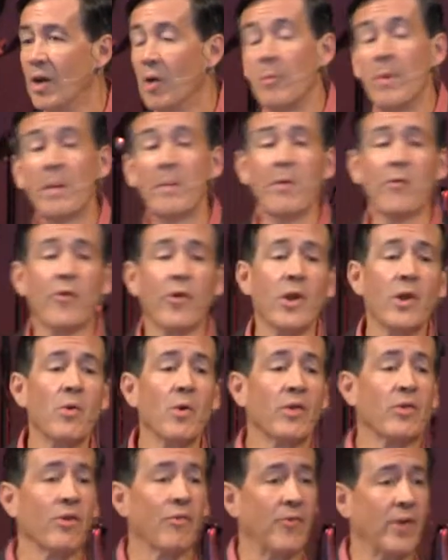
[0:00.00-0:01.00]
Or maybe for
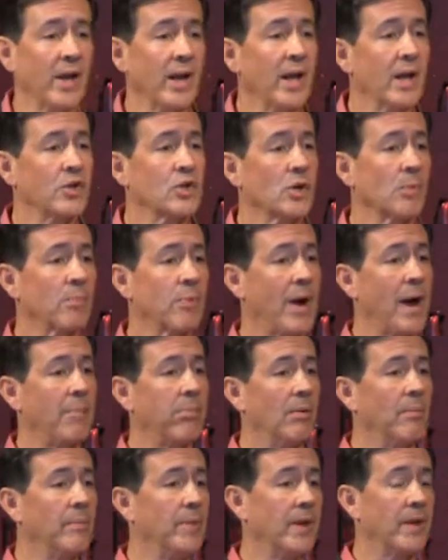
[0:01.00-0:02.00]
you it's a financial
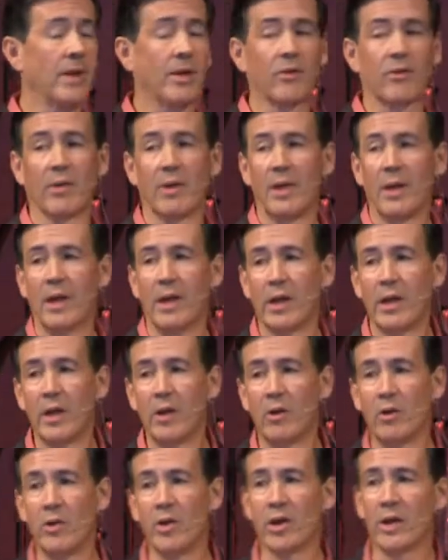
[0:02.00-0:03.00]
problem because,
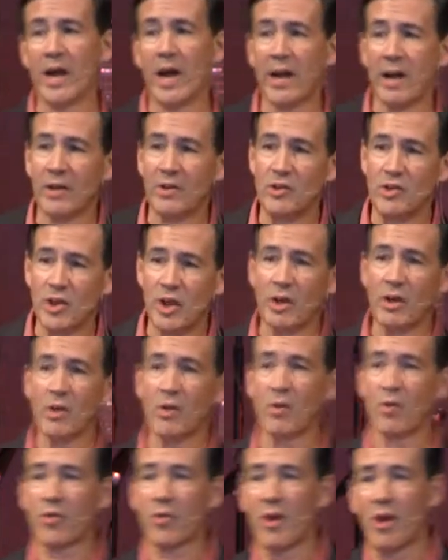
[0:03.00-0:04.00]
you know, you kind of dug
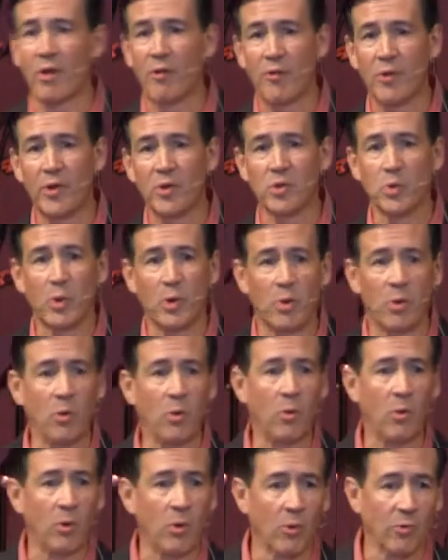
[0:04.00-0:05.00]
yourself into a
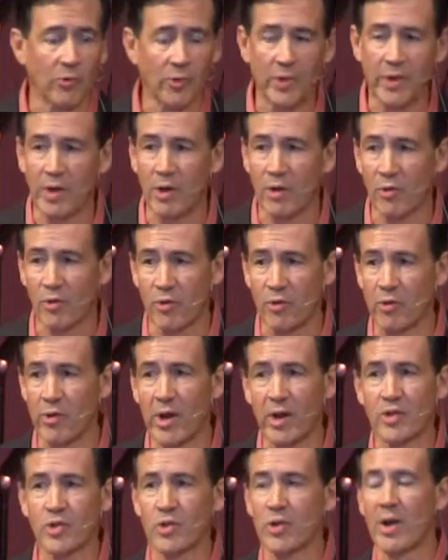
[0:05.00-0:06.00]
hole over the years and you're
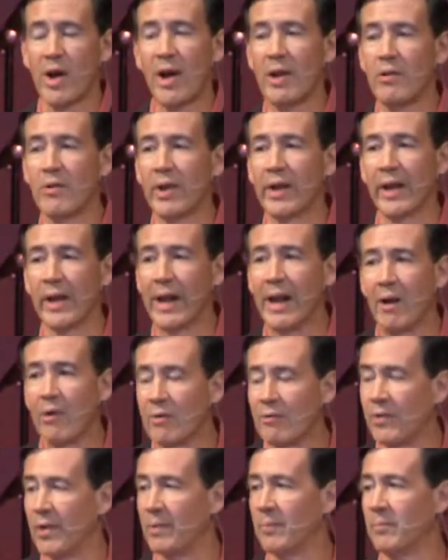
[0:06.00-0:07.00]
not sure how you're going to get
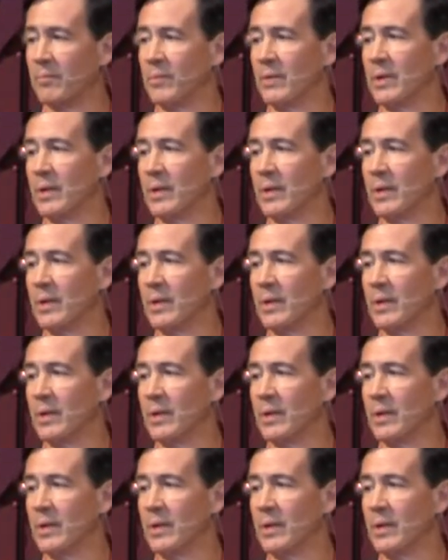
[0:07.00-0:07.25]
out of it.